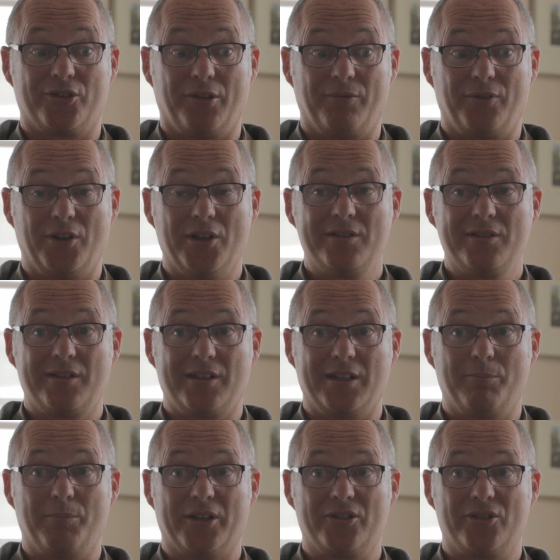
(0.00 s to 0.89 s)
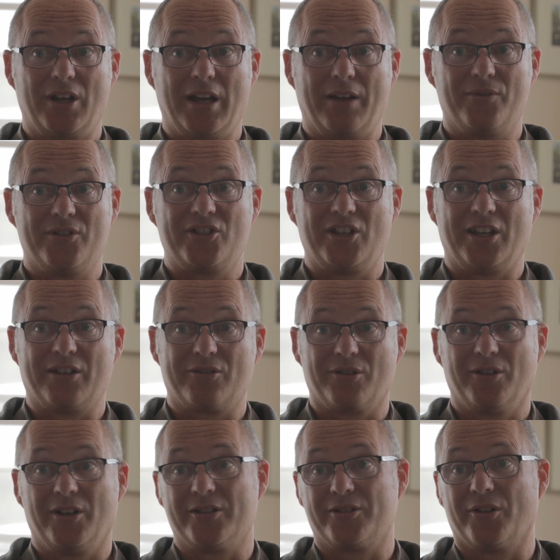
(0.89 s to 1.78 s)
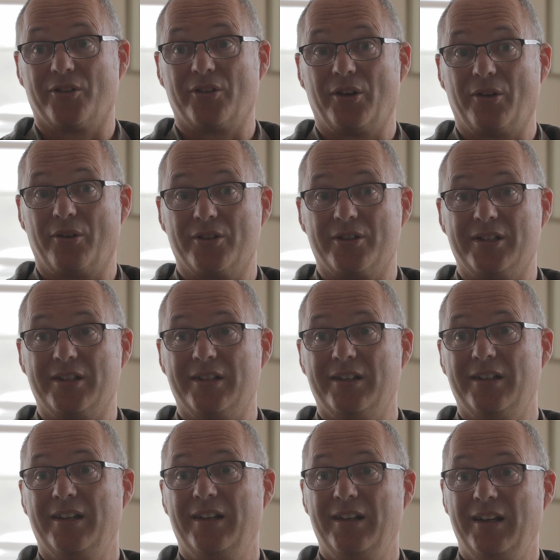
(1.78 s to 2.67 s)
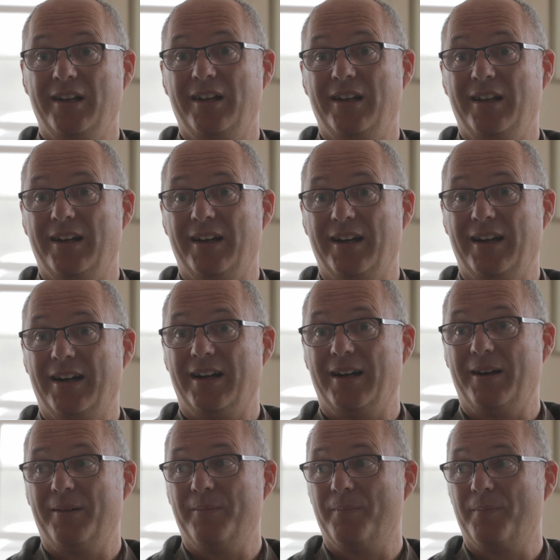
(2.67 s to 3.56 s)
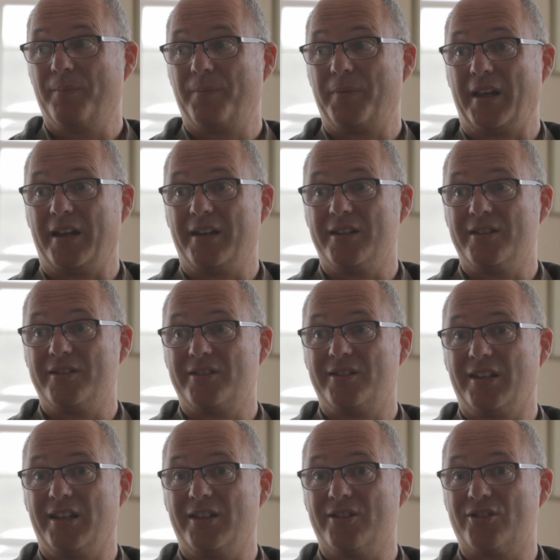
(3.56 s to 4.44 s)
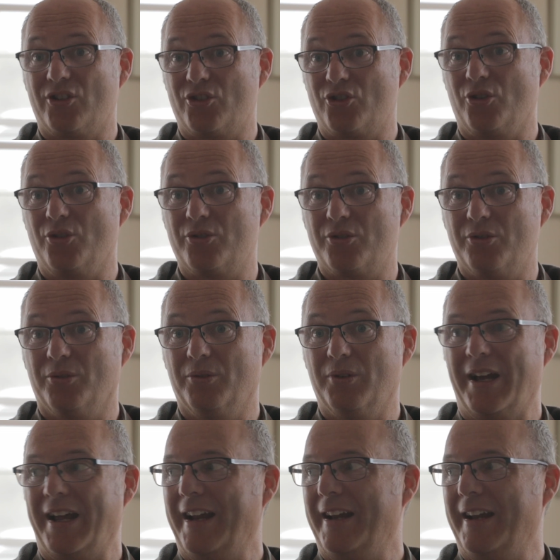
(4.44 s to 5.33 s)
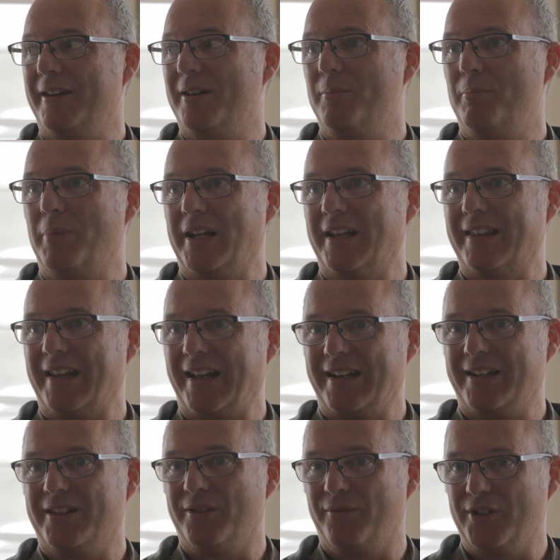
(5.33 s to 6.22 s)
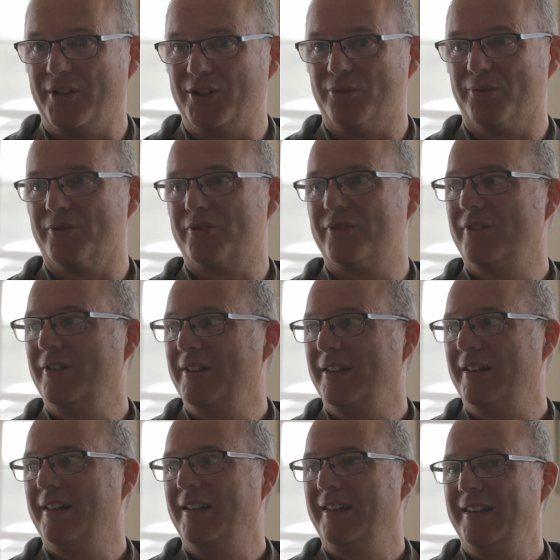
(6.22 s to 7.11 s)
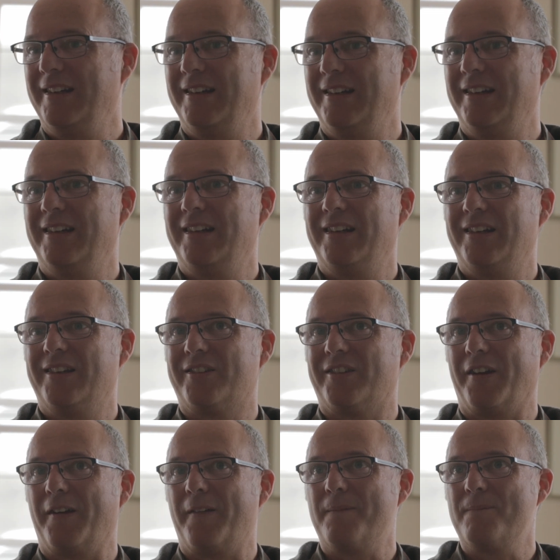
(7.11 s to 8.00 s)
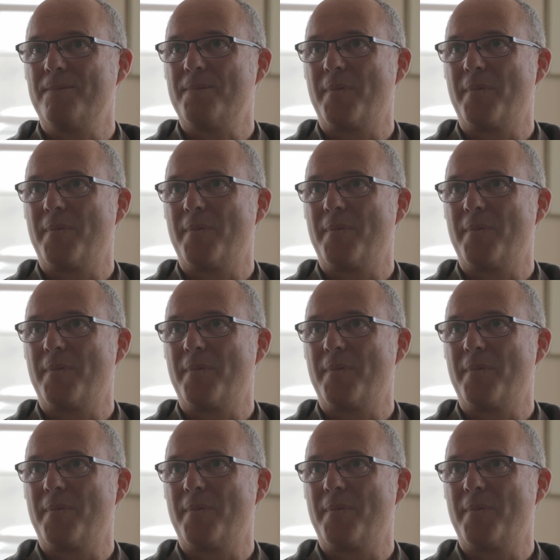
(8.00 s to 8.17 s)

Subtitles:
diversity, but you have a centralized authority that is institutional and bigger than individuals. So